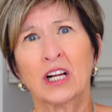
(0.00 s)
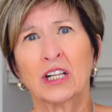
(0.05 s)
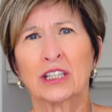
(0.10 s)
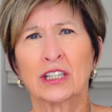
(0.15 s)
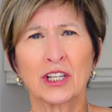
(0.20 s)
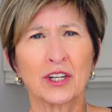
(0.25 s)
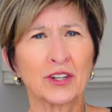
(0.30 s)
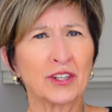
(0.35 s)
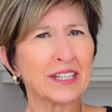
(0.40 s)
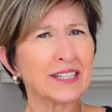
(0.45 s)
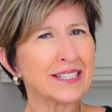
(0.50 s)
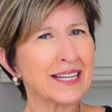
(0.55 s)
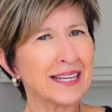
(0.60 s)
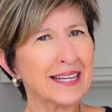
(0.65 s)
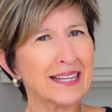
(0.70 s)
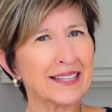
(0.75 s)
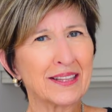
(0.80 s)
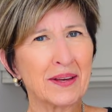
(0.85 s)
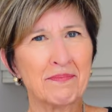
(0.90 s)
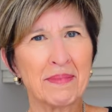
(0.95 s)
Learning to
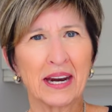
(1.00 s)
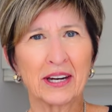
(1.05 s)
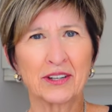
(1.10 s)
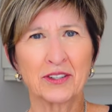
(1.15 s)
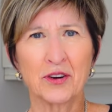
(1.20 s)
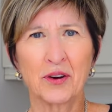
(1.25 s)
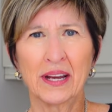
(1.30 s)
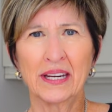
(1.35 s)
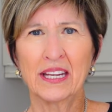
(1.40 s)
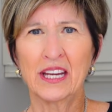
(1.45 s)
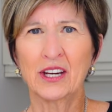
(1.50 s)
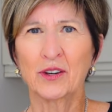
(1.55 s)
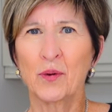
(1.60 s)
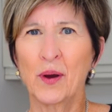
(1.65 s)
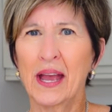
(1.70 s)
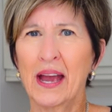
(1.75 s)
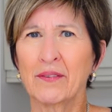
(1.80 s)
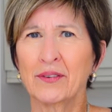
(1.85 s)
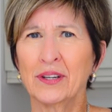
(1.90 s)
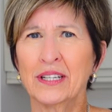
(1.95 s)
eat the Mediterranean
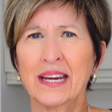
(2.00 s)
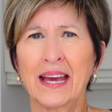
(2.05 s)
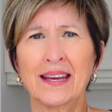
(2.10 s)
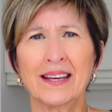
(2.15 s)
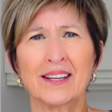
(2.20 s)
way every day